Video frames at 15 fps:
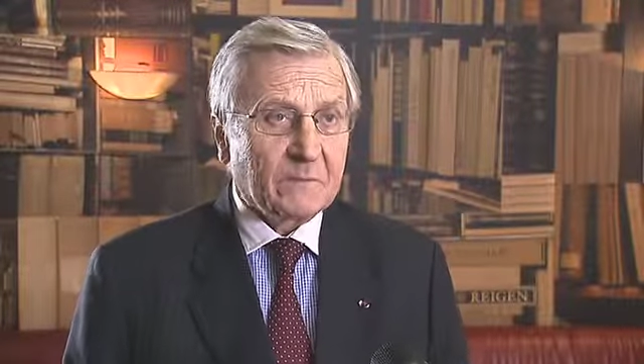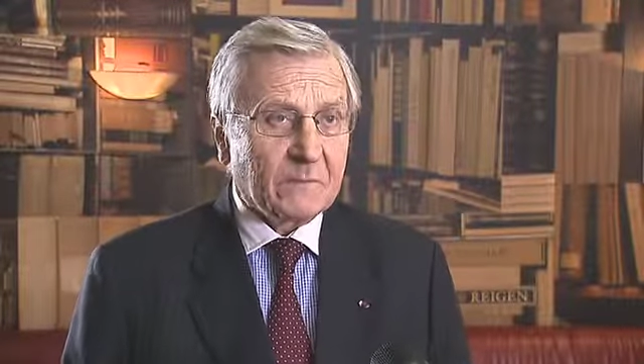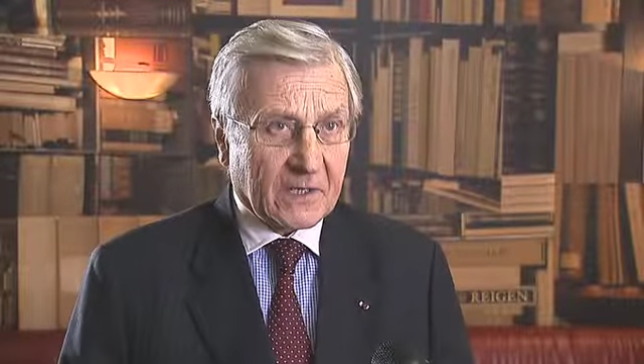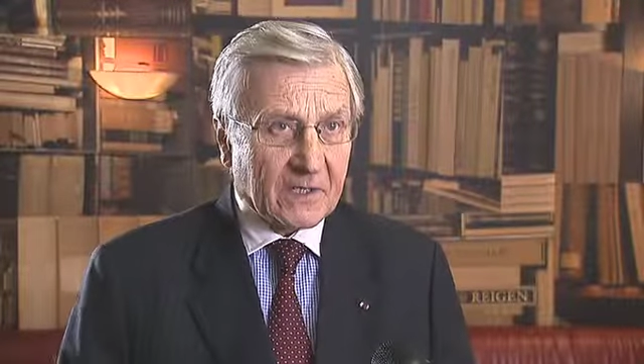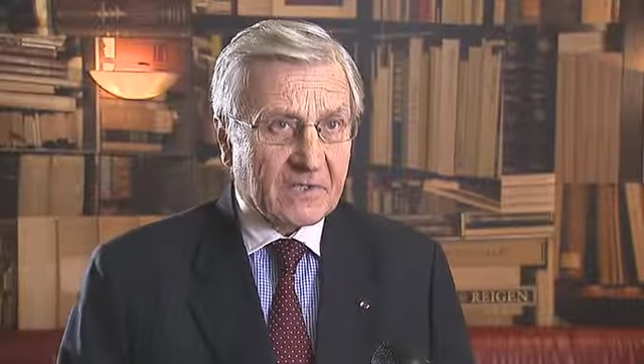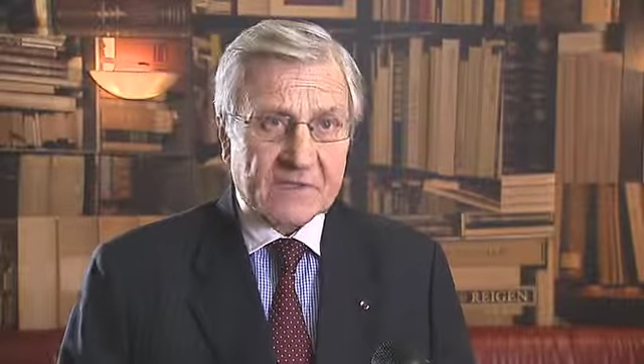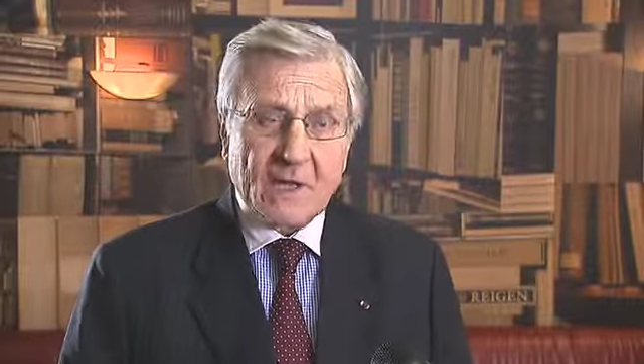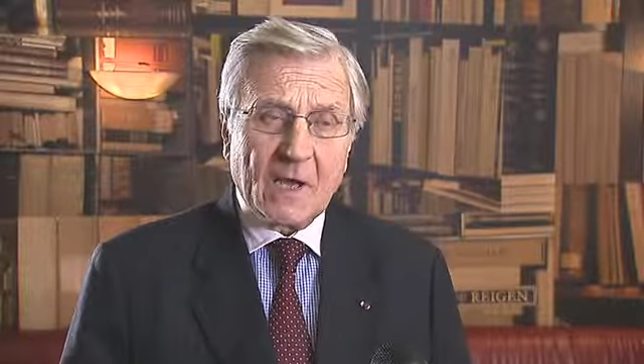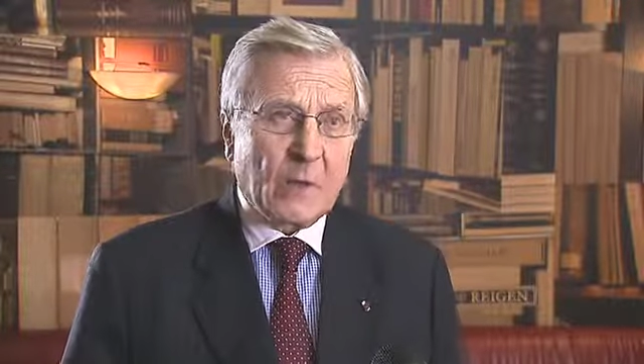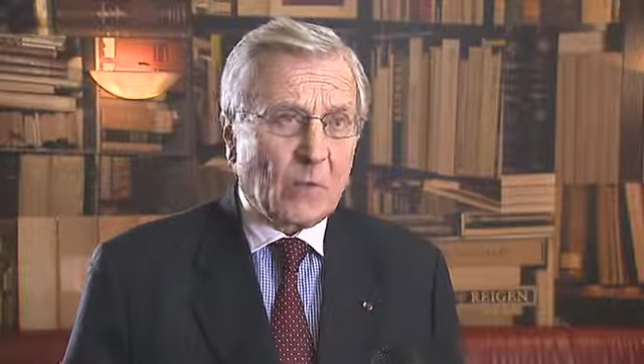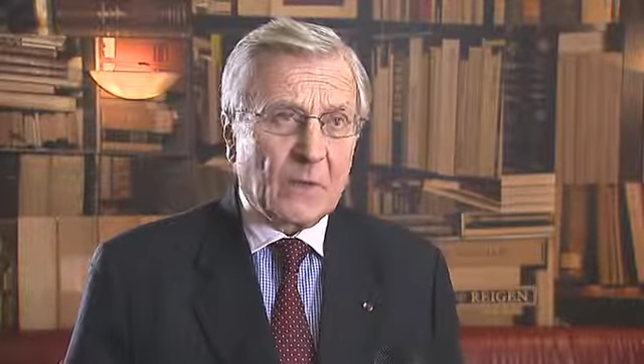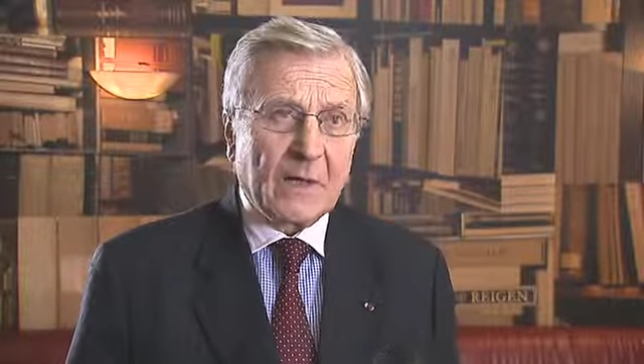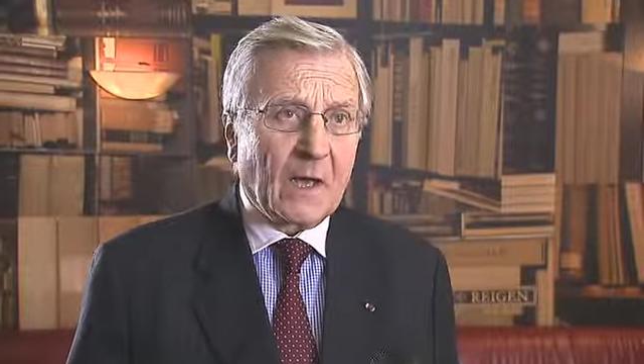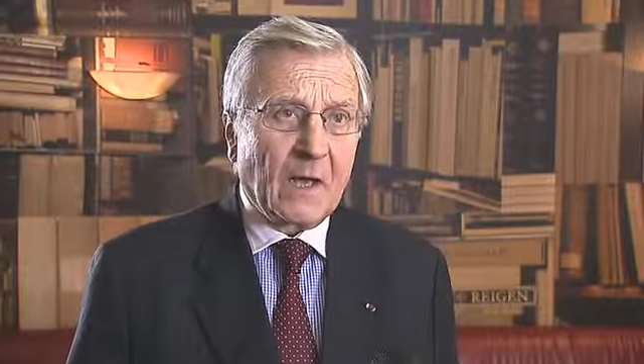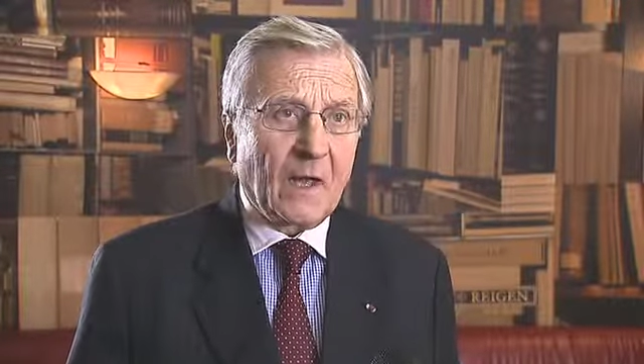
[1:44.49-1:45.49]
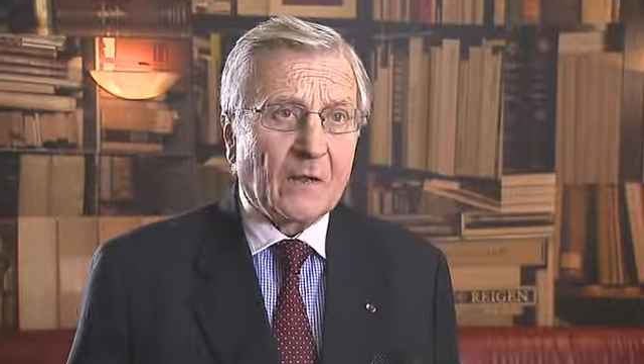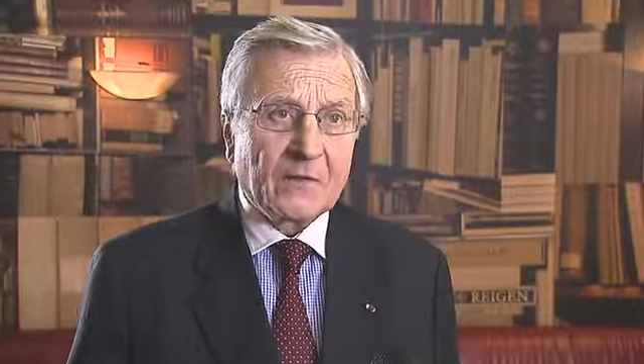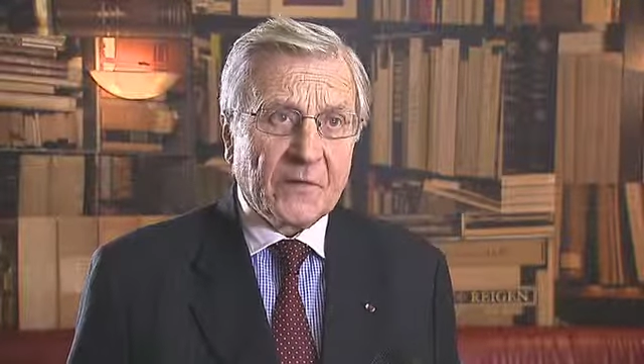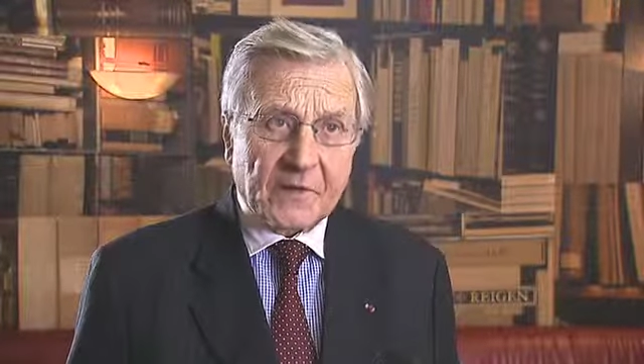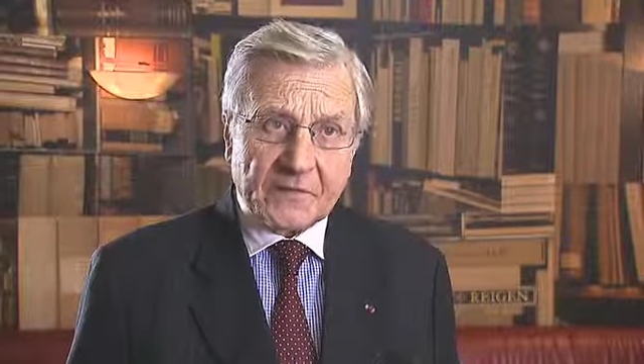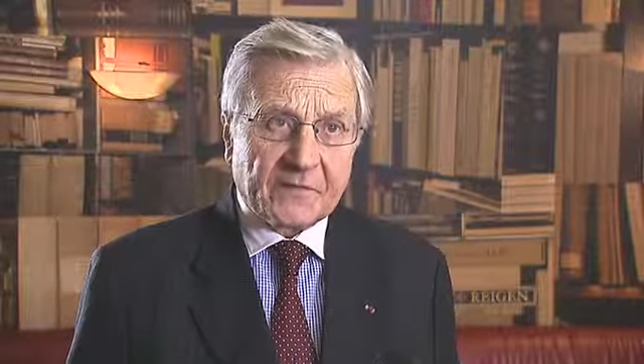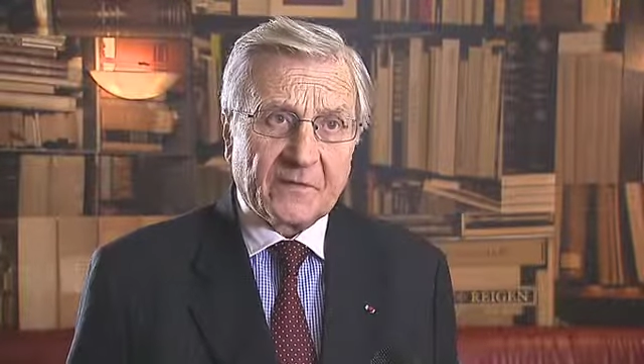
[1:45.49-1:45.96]
because we
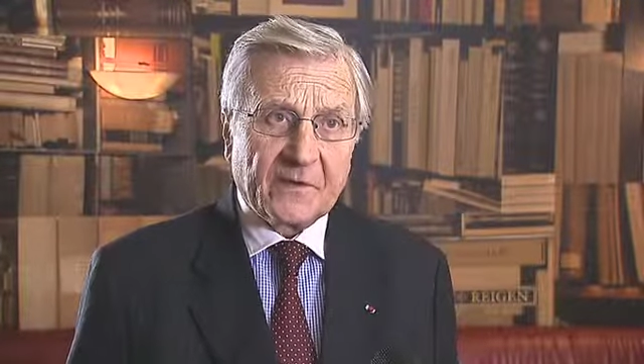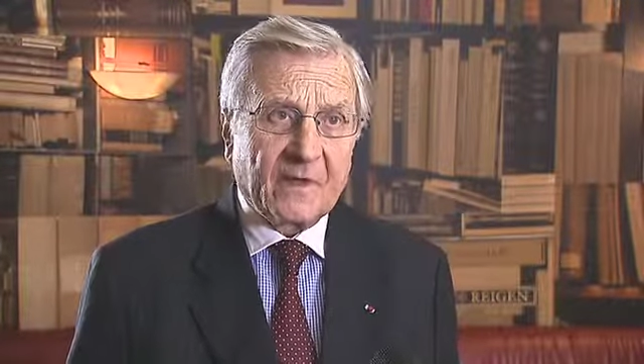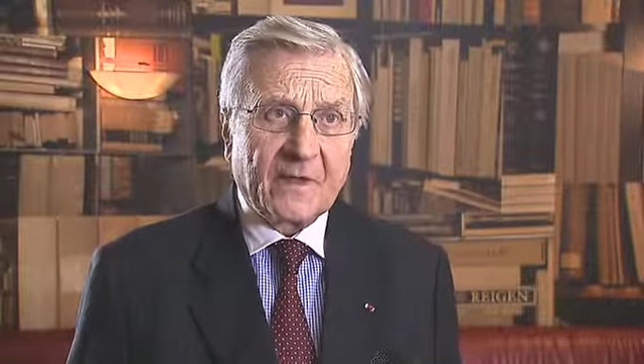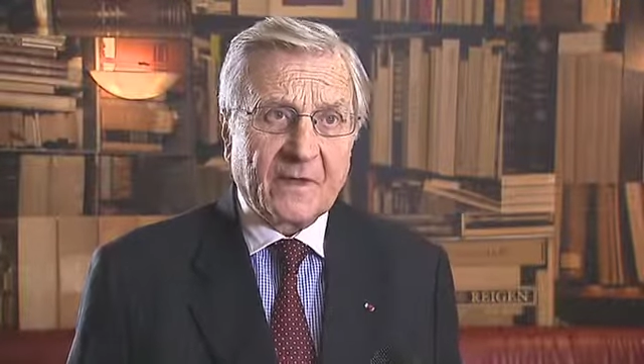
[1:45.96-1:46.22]
are not